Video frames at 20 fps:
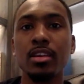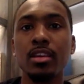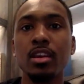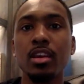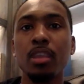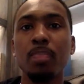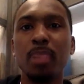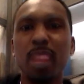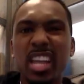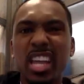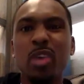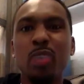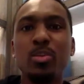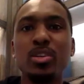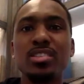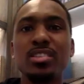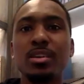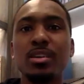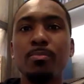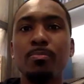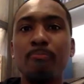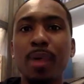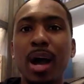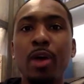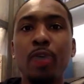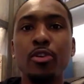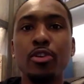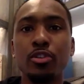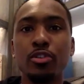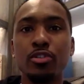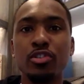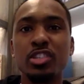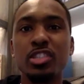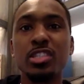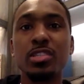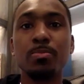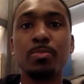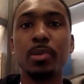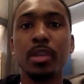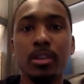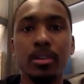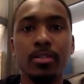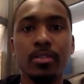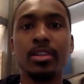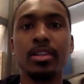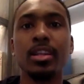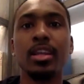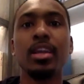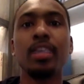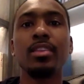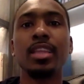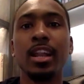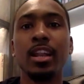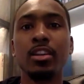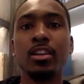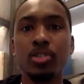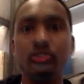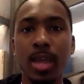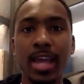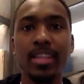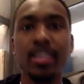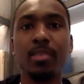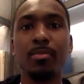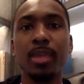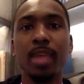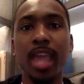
but it was about your spirit that attracted me.